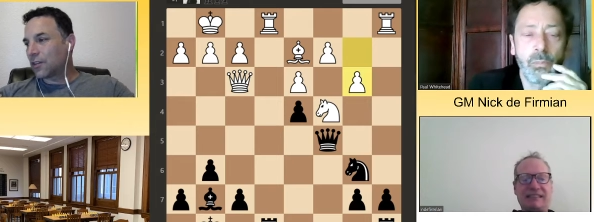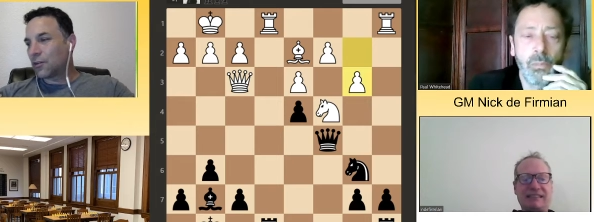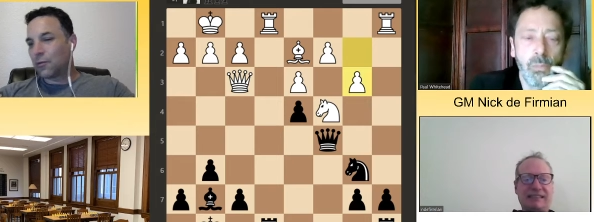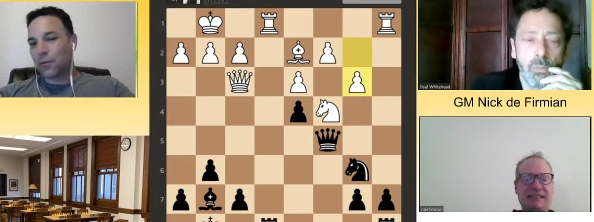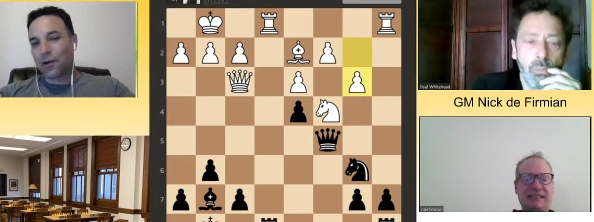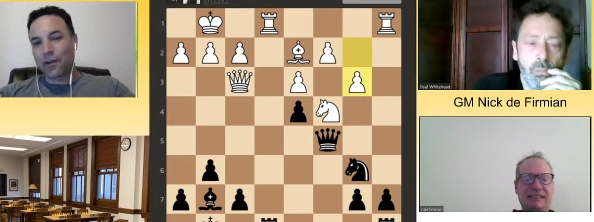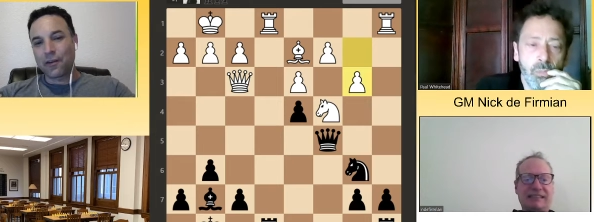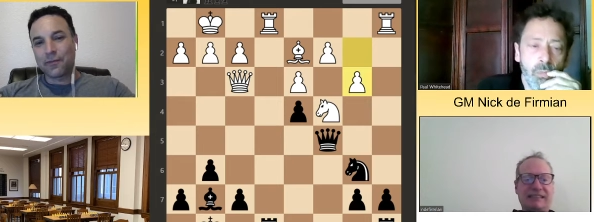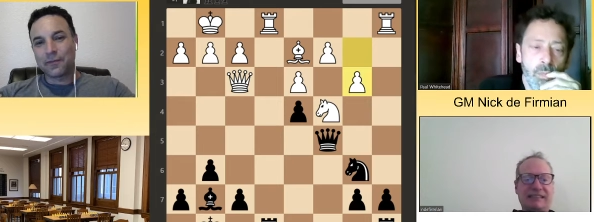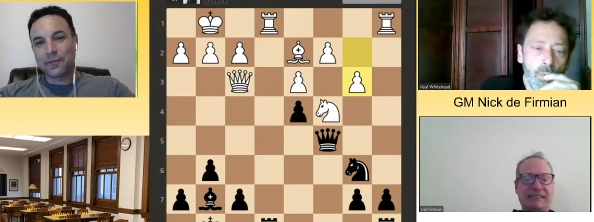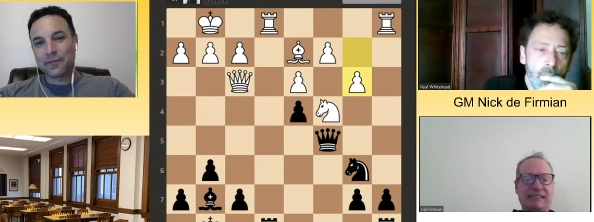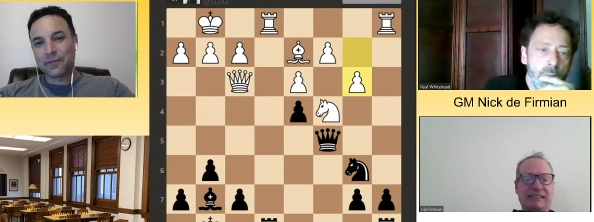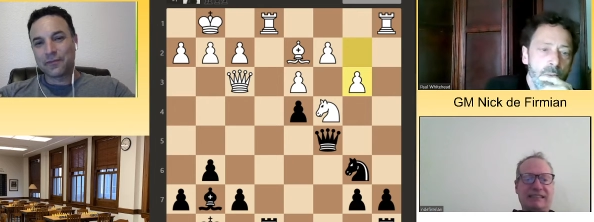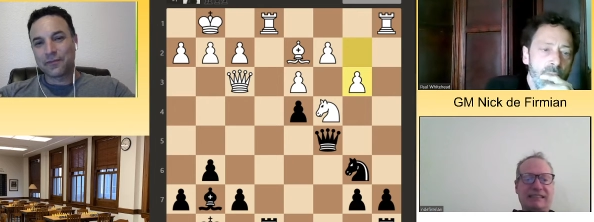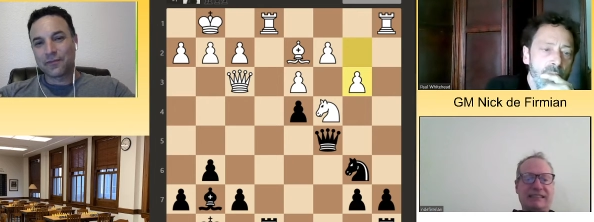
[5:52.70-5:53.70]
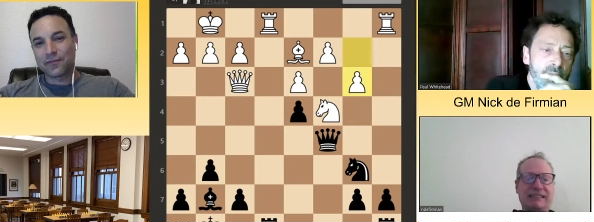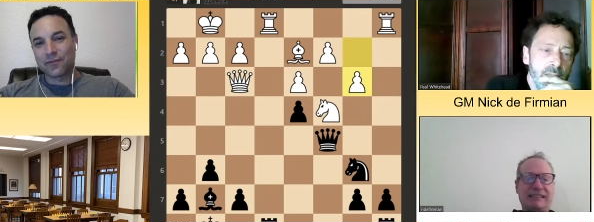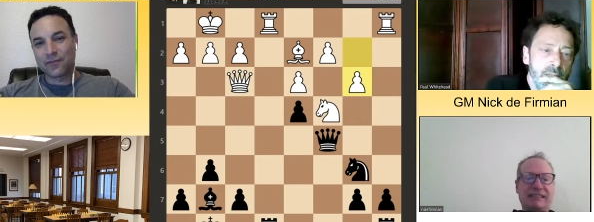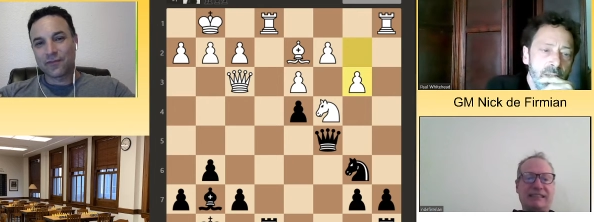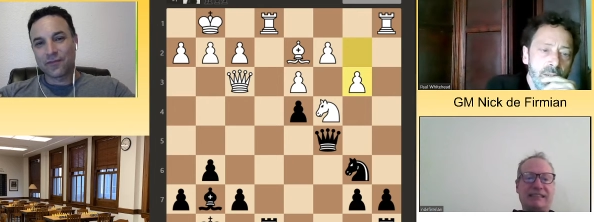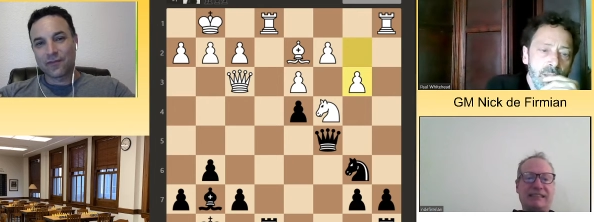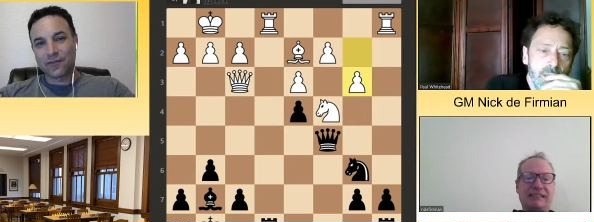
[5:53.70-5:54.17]
Speaker 1: Kumar.
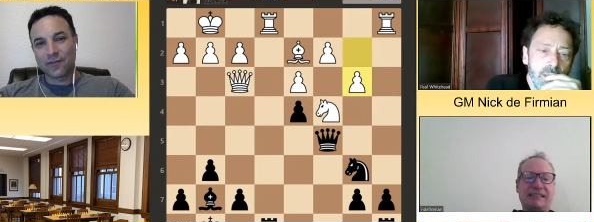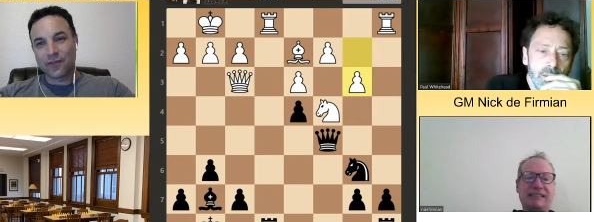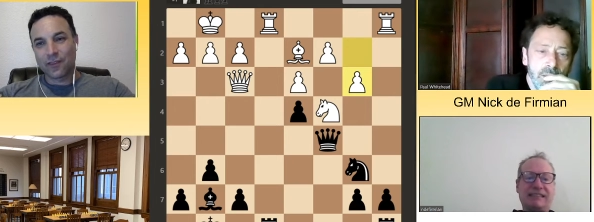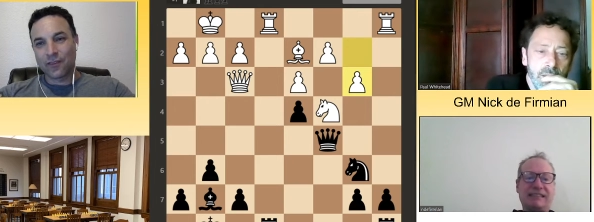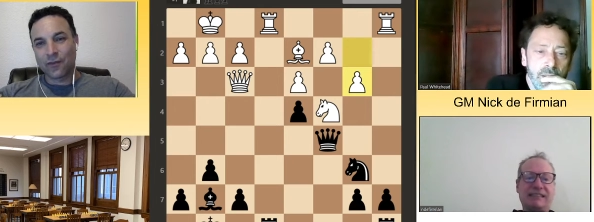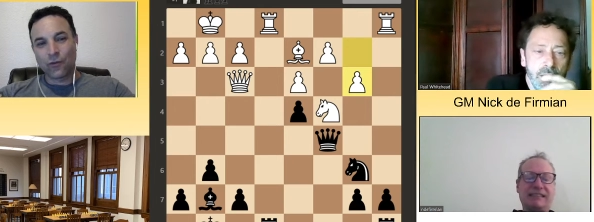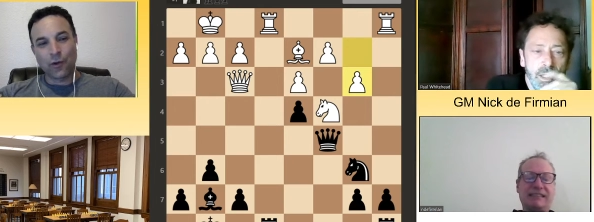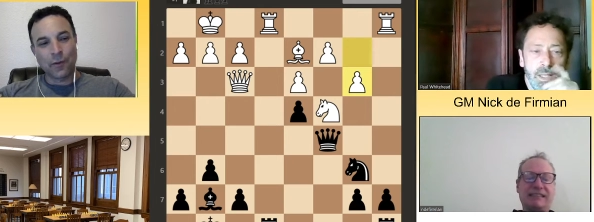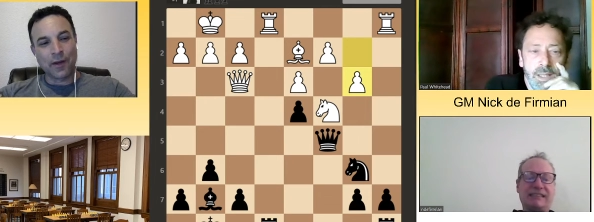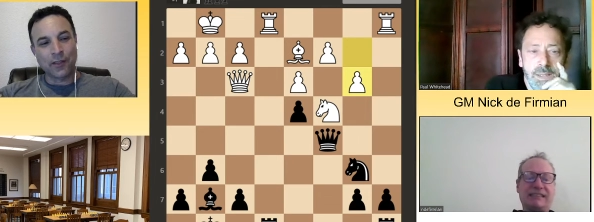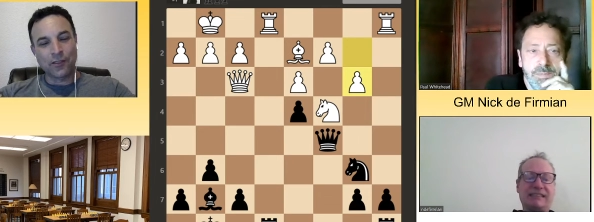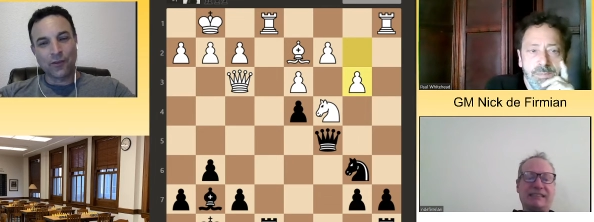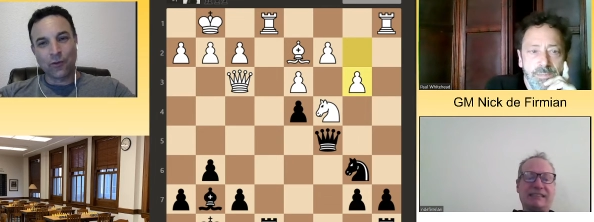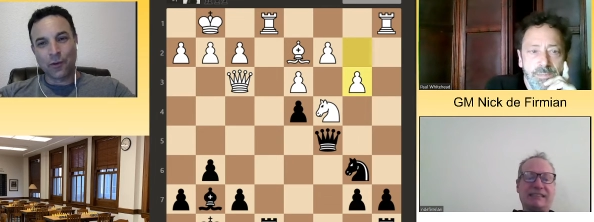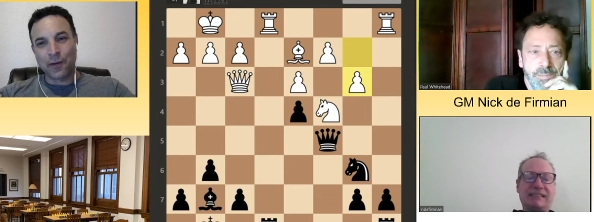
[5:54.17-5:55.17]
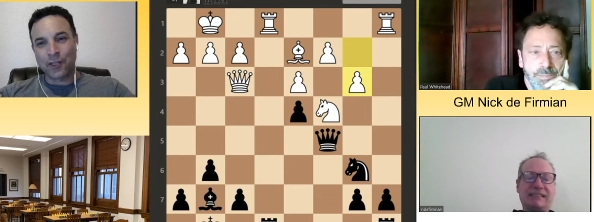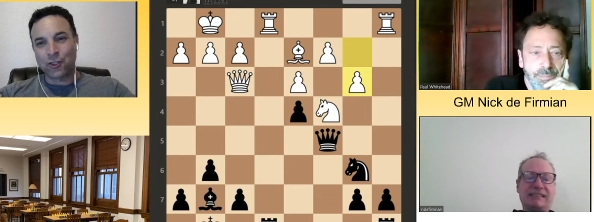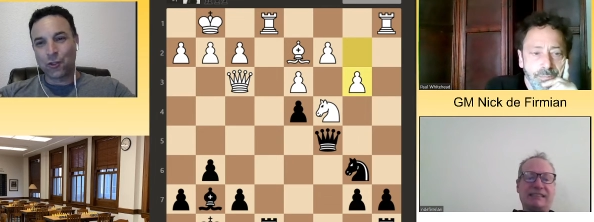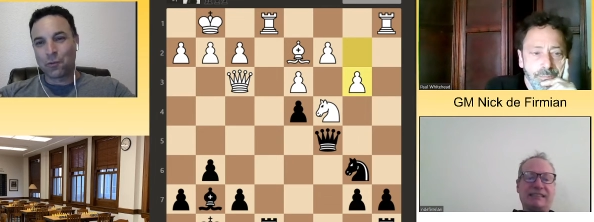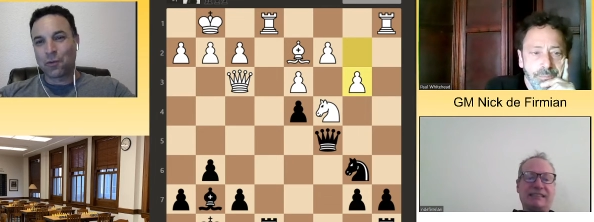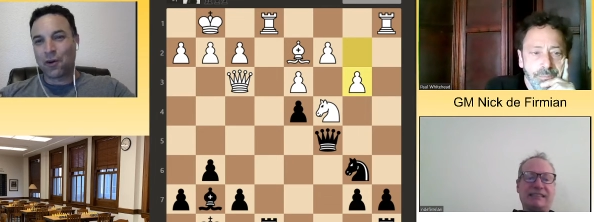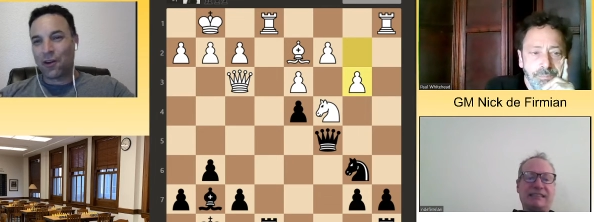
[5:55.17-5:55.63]
what, ah. about, what about
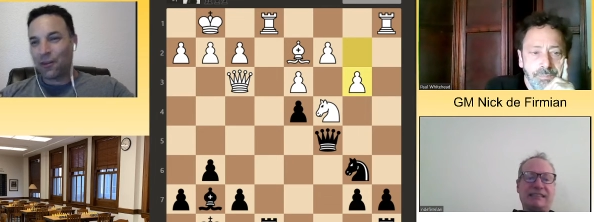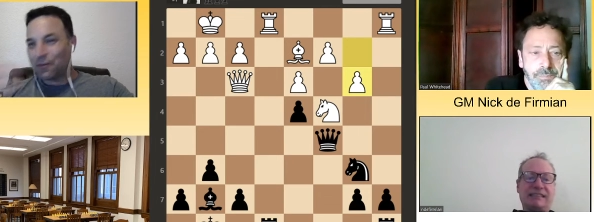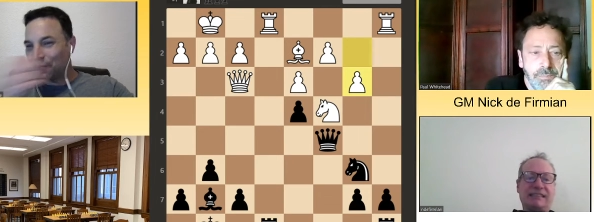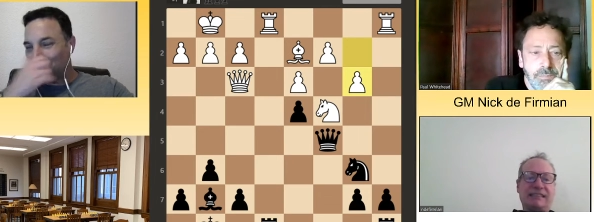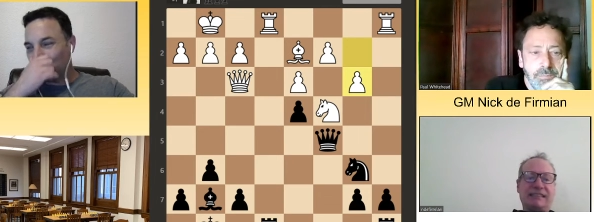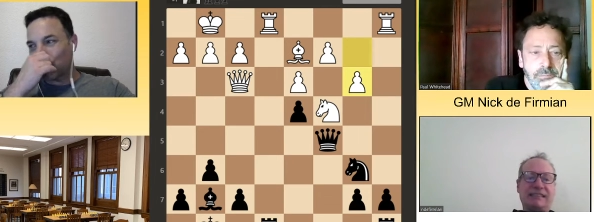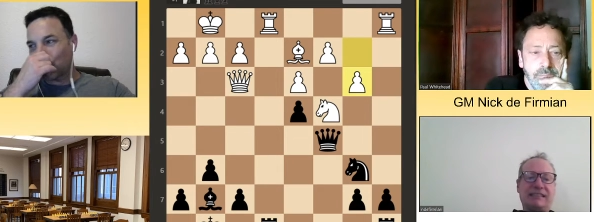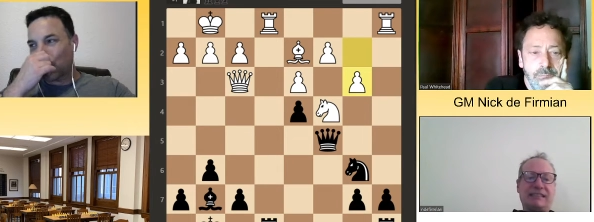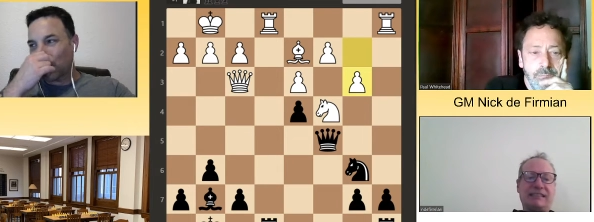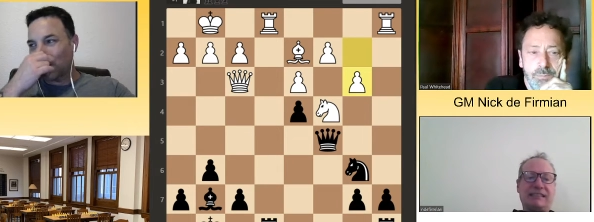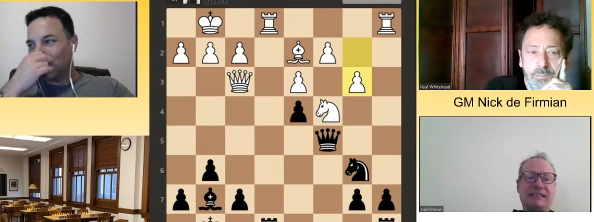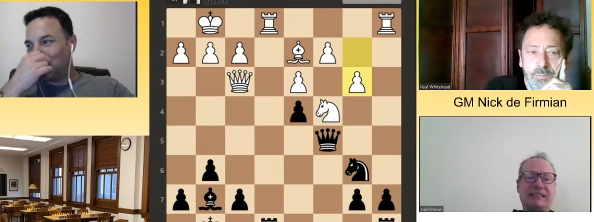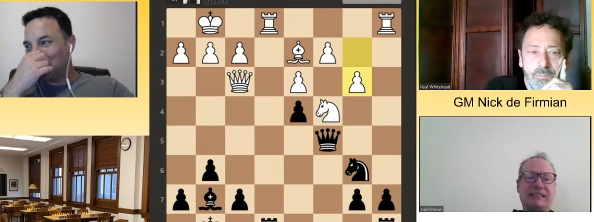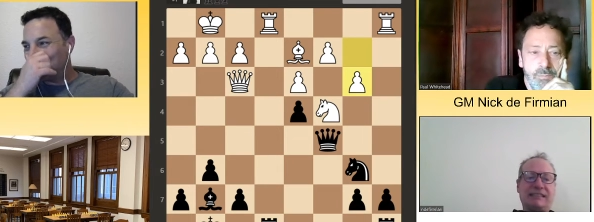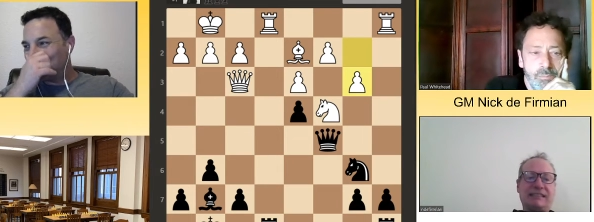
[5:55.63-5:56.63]
you, Paul? You struggling?